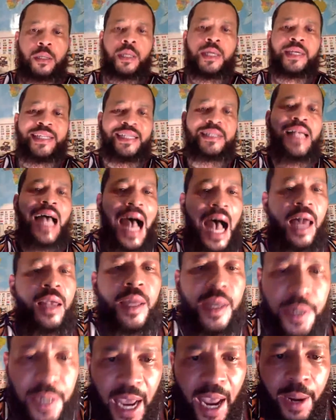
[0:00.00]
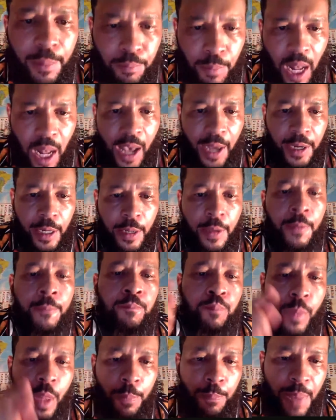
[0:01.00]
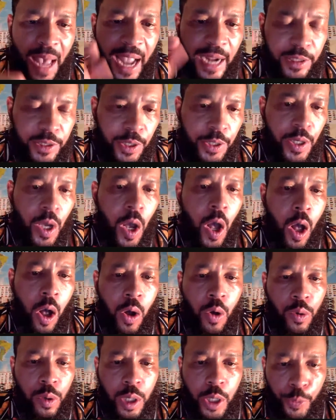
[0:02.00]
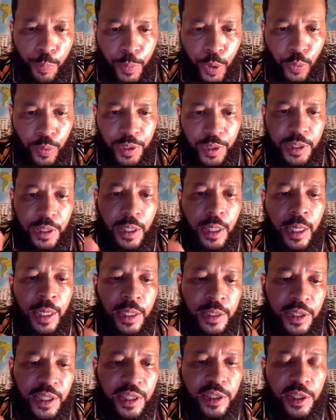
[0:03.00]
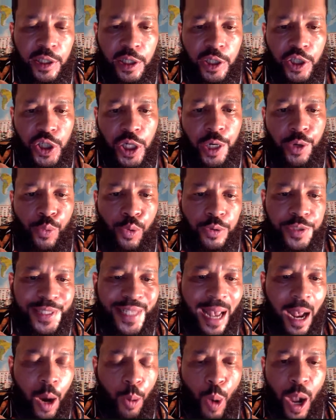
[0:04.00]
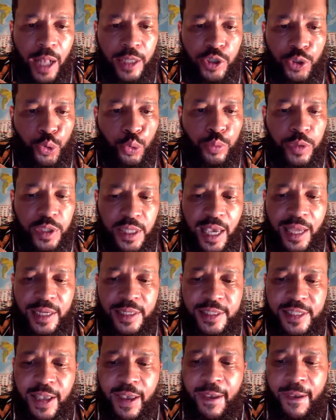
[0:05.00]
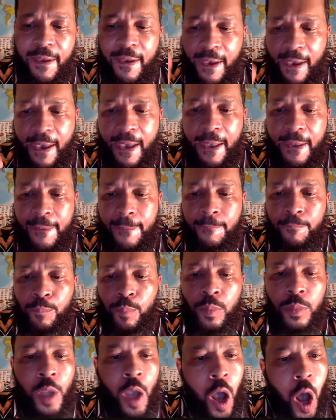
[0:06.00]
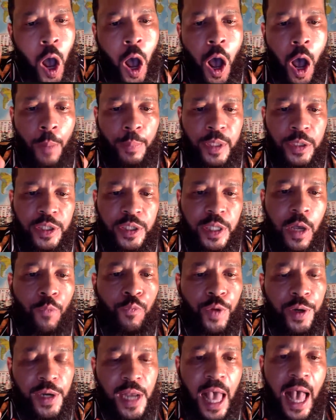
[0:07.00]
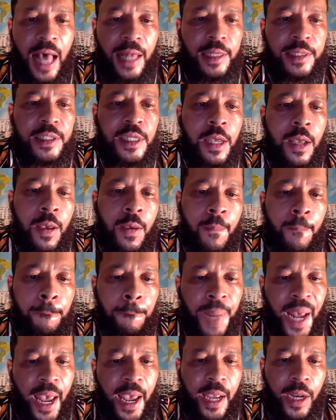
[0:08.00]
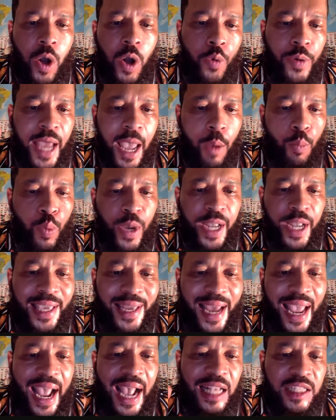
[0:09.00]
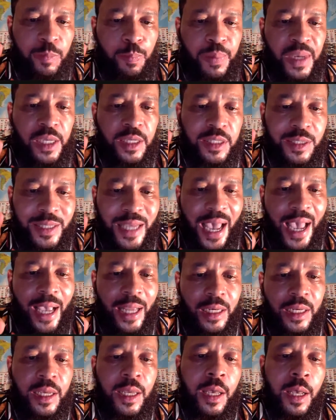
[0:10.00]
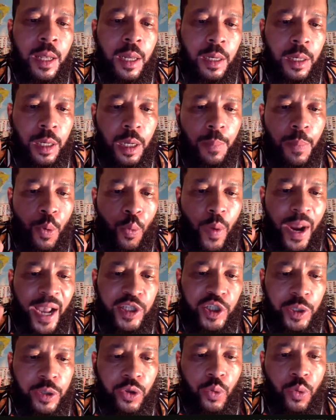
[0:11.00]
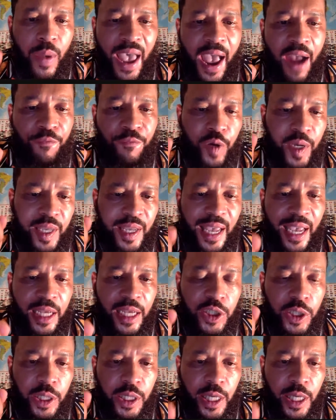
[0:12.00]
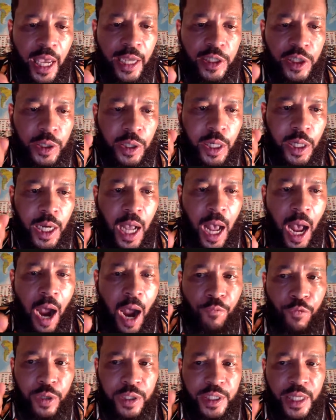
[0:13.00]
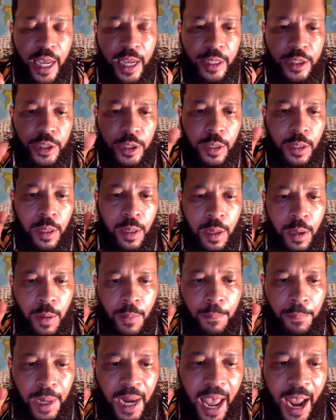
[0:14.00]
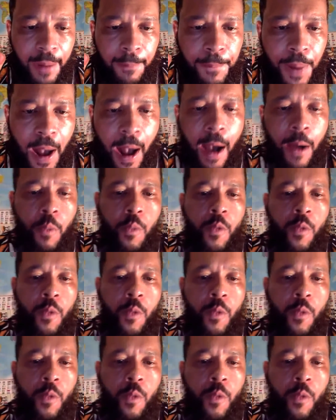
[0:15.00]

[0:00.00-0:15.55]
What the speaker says: this holiday money back to your own community. This is the General Seti saying, hey, arm yourself with knowledge, Bang on that wicked ass beast daily. Liberation through African education and confrontation. Black power.